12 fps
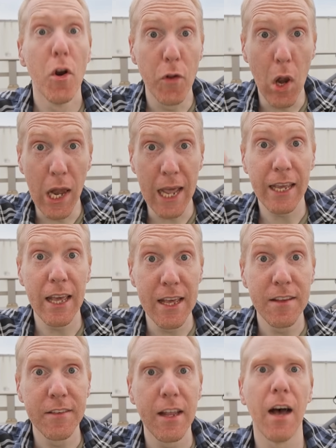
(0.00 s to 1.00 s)
The link
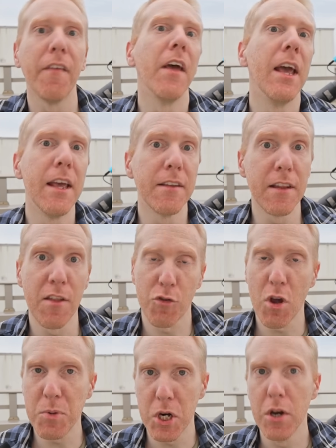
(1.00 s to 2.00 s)
is down in the
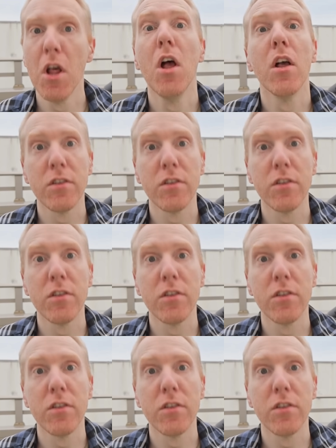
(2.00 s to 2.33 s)
description.